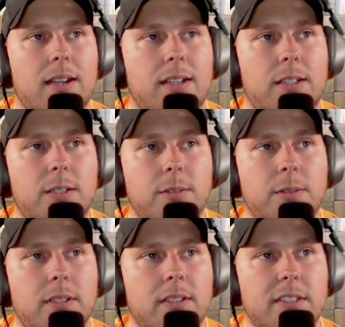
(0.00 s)

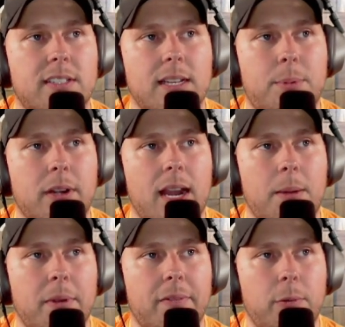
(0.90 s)
Oh, the sleeper
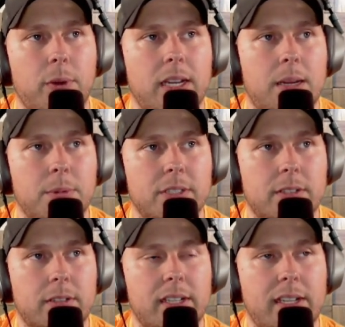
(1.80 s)
game of the week:
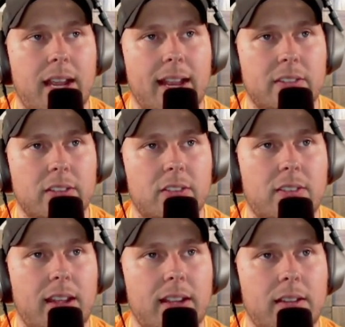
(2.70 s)
Missouri, Kansas
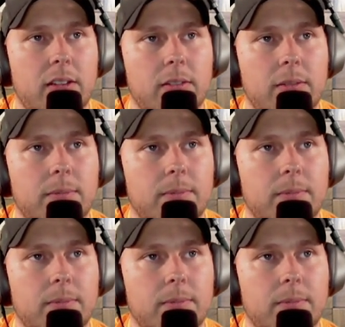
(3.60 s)
State.